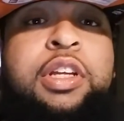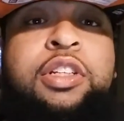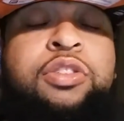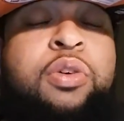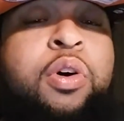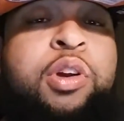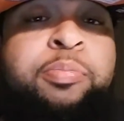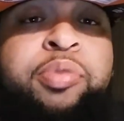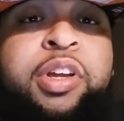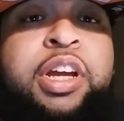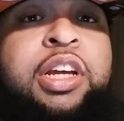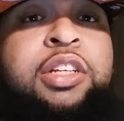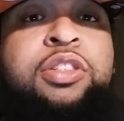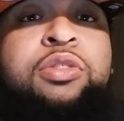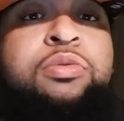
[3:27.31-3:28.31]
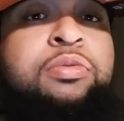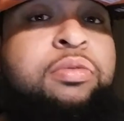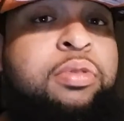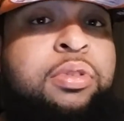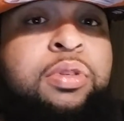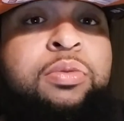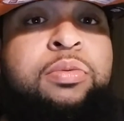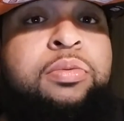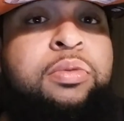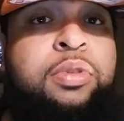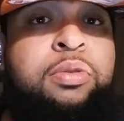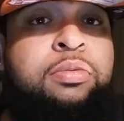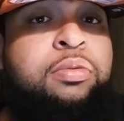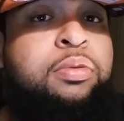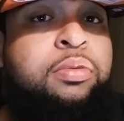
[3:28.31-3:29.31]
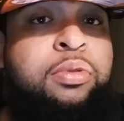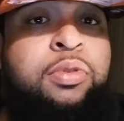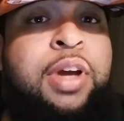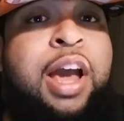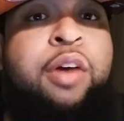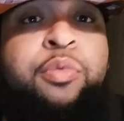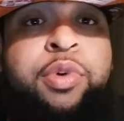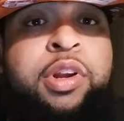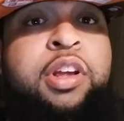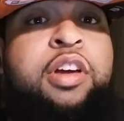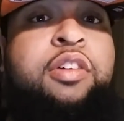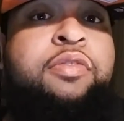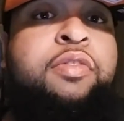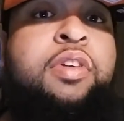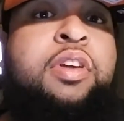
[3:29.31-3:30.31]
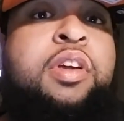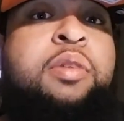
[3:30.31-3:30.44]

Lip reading: into all the players you got rid of.